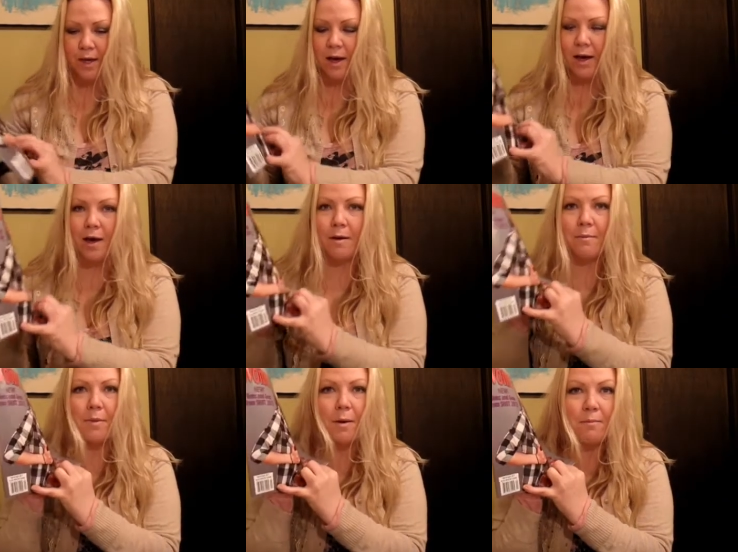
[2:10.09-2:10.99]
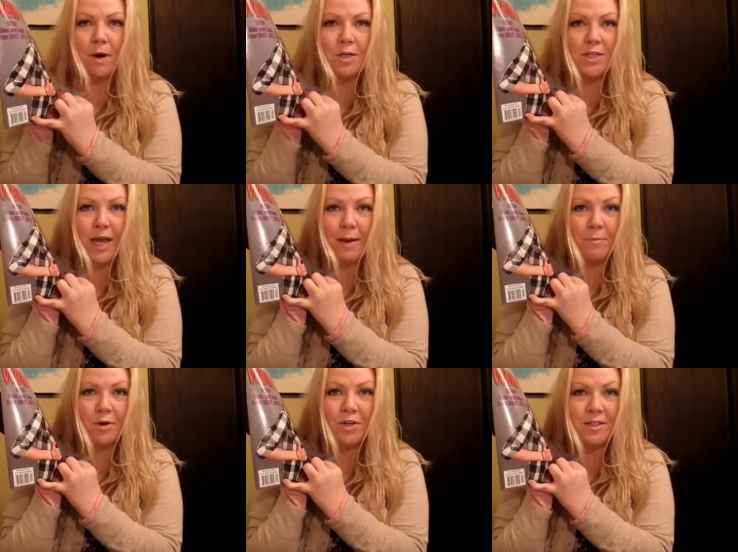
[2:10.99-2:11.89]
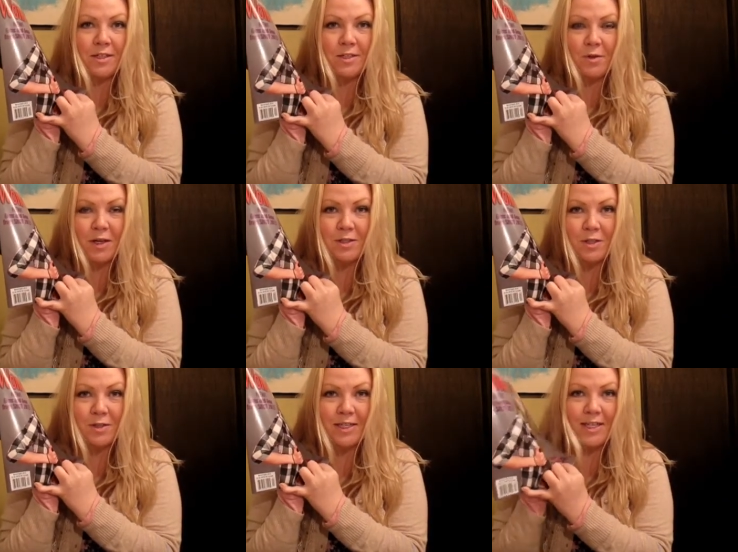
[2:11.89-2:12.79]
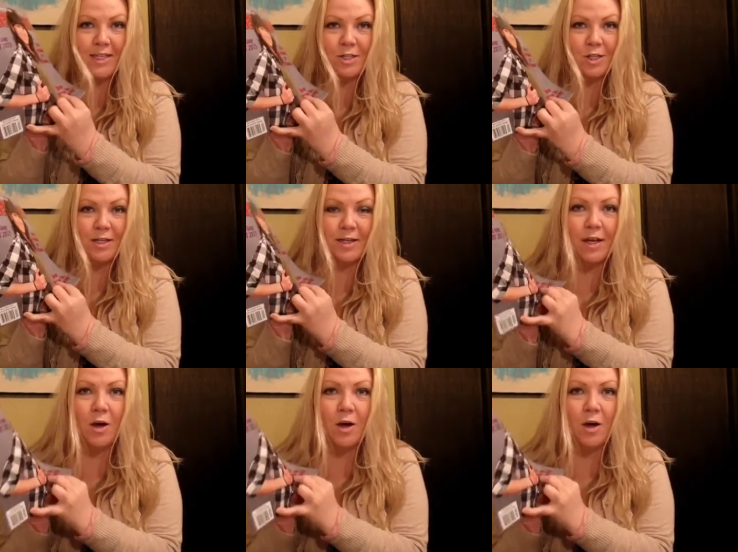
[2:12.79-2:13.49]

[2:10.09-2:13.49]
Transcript: um, March-April 2013 edition.